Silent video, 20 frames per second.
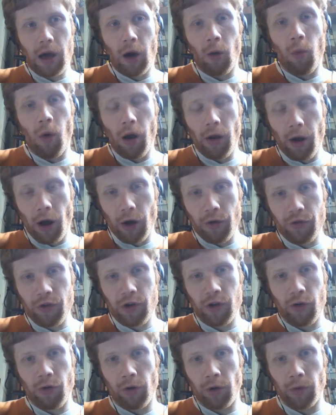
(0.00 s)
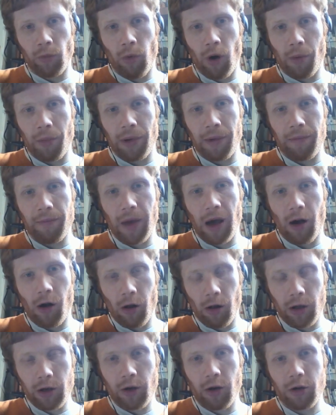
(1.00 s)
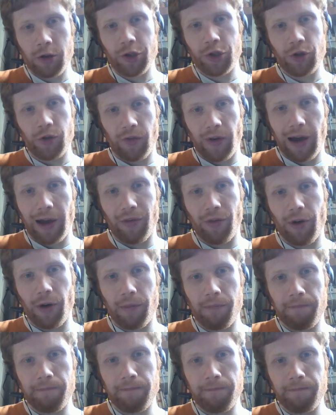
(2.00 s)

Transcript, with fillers: A 100 year old woman, a Holocaust survivor,